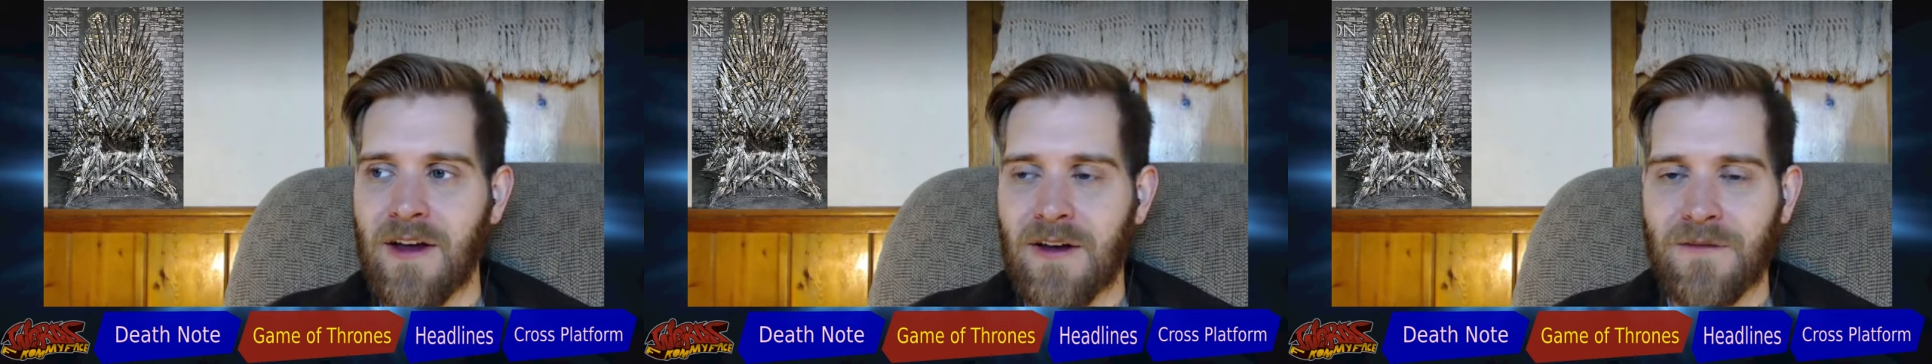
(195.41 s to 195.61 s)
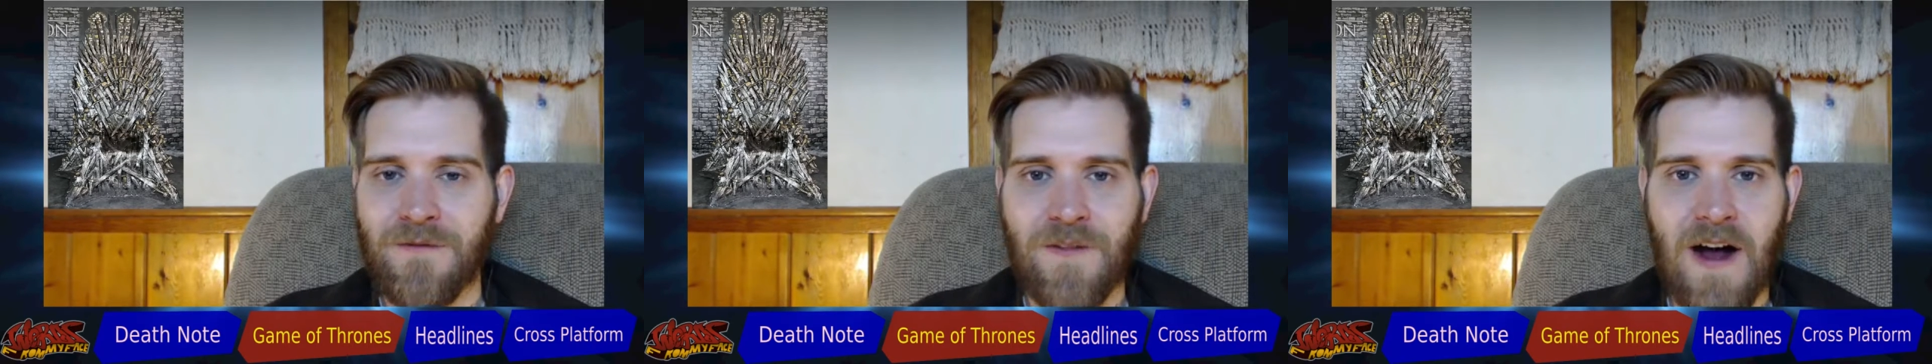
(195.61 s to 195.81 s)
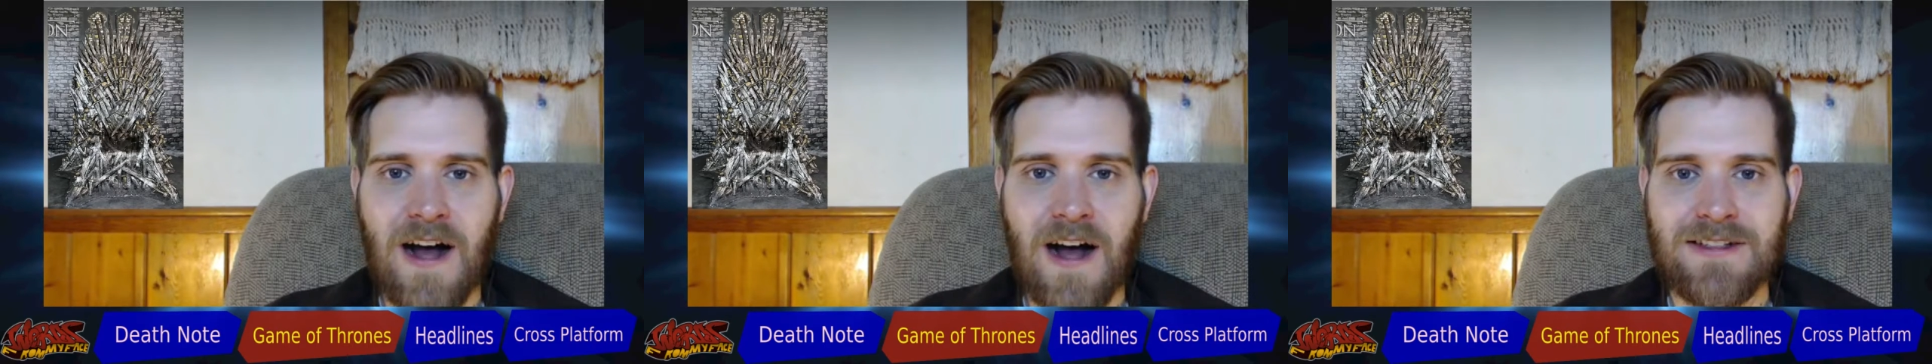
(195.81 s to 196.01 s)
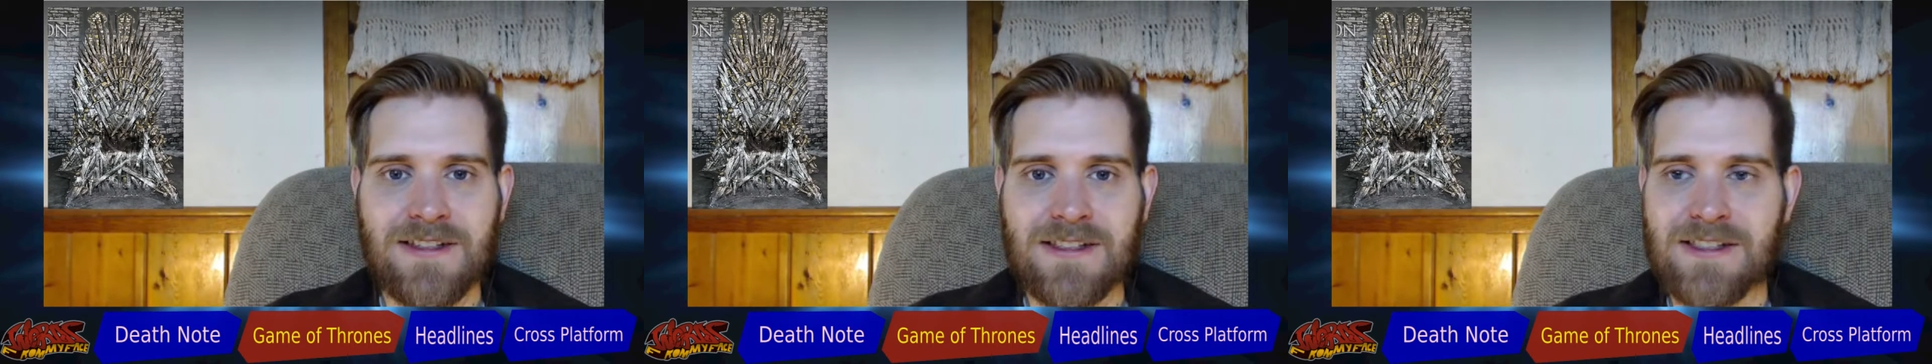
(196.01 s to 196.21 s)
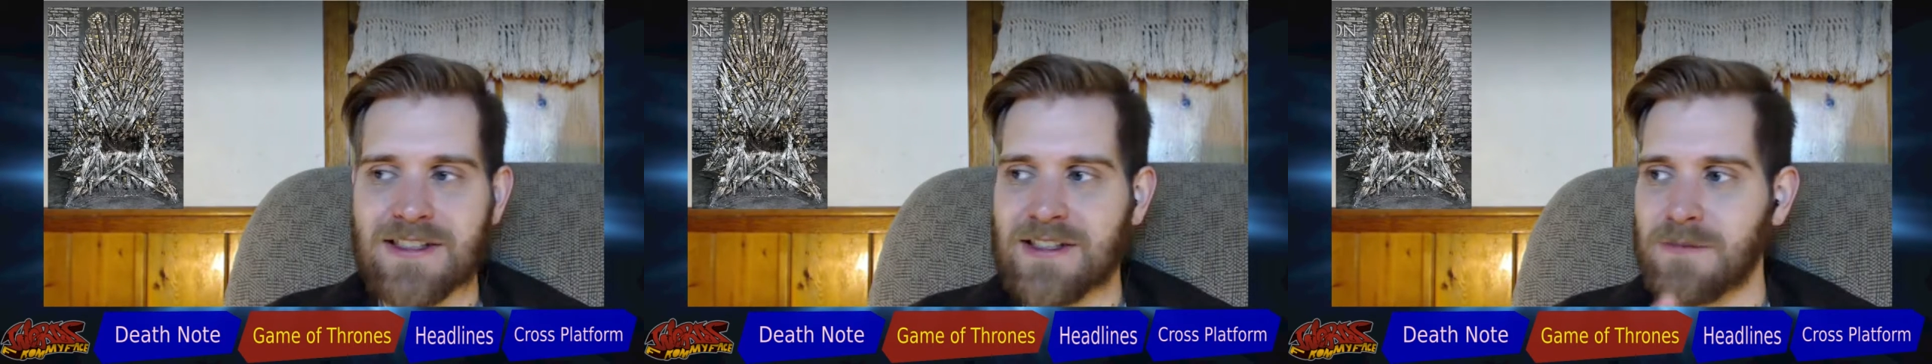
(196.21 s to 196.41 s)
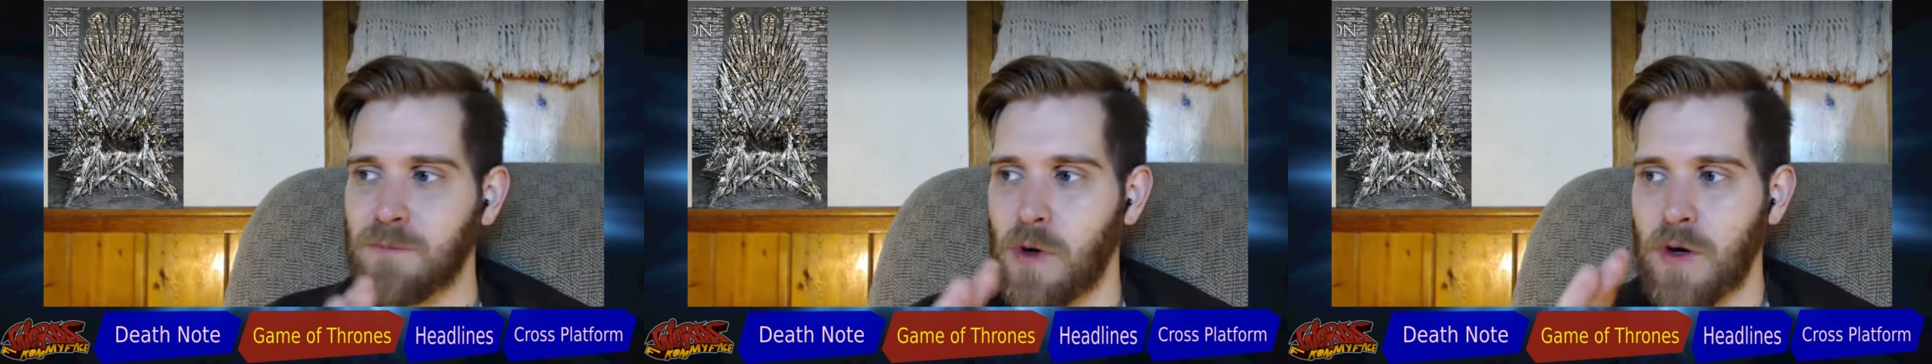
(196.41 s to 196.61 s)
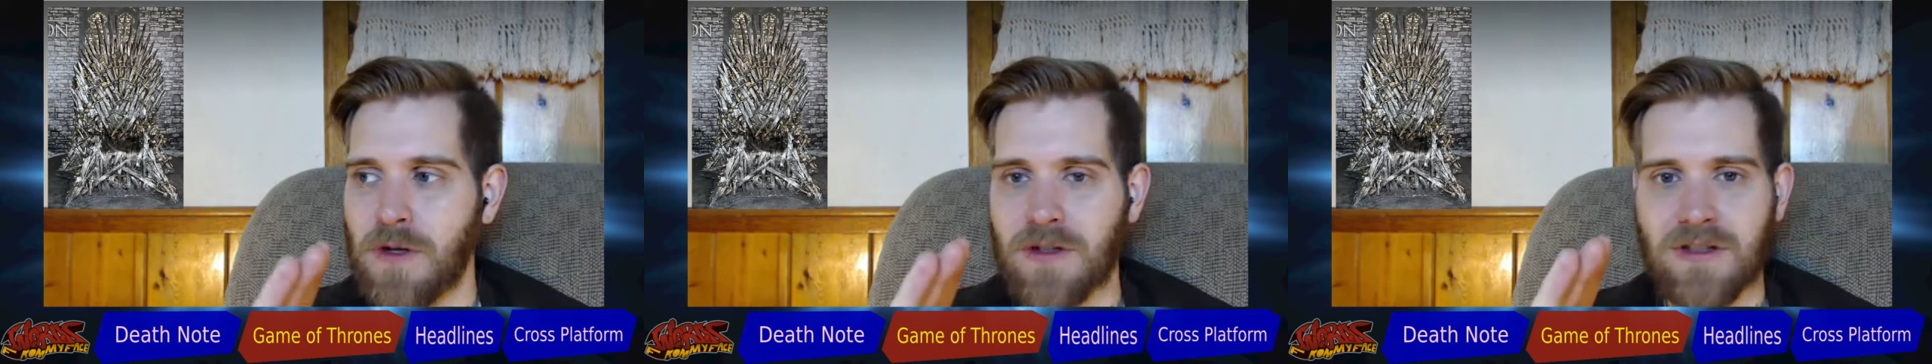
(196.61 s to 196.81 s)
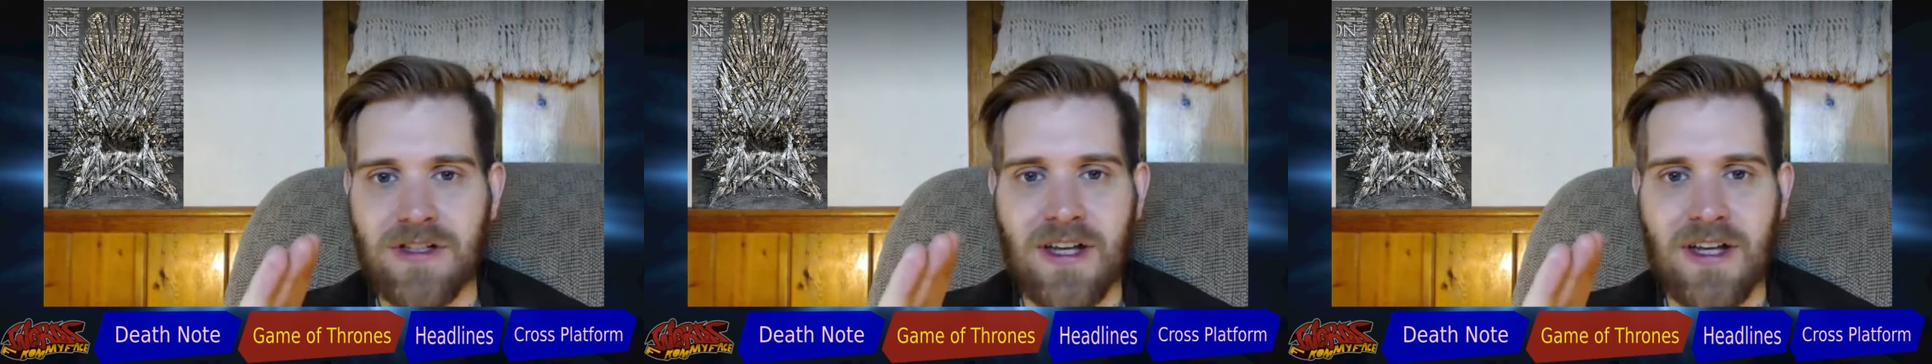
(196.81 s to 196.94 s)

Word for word: foxy, smart,